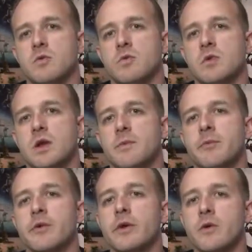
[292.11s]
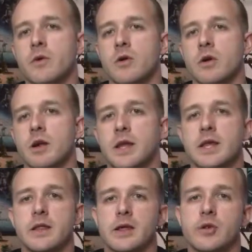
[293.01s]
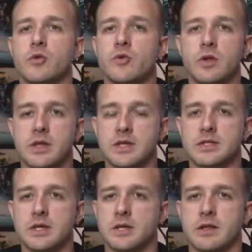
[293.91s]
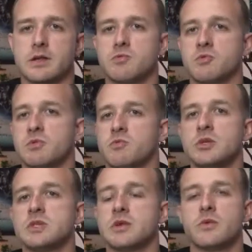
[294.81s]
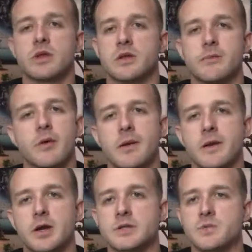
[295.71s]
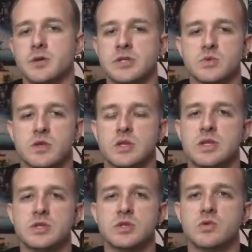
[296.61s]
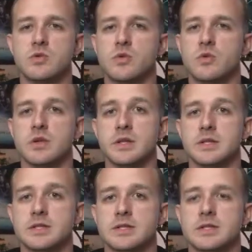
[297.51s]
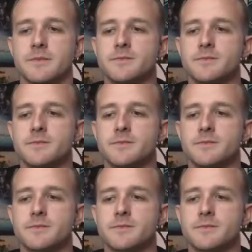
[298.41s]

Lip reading: when I pre-order and I get like a new release thing, like recently with like the Primaris Marines with these new releases,